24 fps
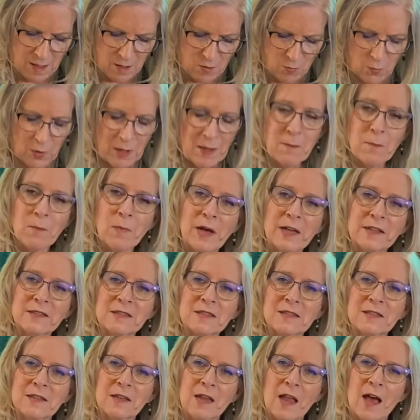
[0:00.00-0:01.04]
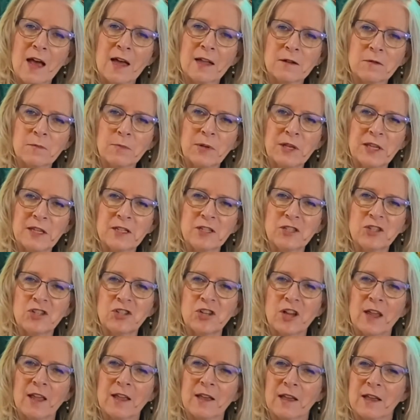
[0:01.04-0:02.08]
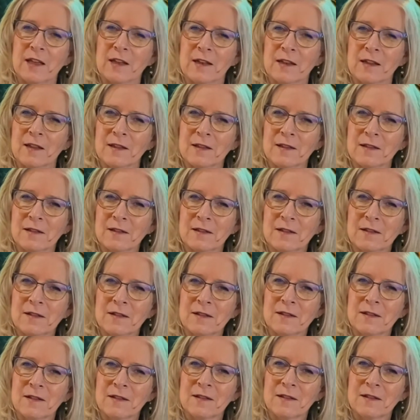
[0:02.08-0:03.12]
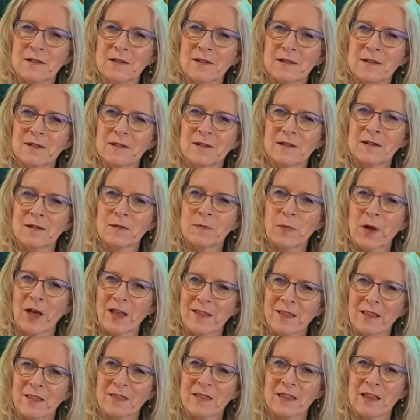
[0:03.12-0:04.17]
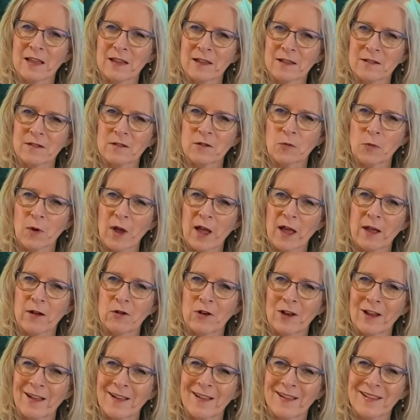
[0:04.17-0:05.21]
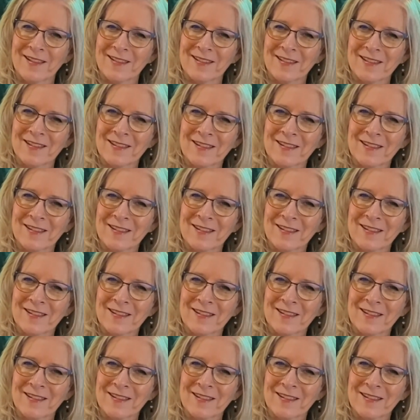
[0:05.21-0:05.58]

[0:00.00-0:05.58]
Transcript: We must not be shaken by the things around us.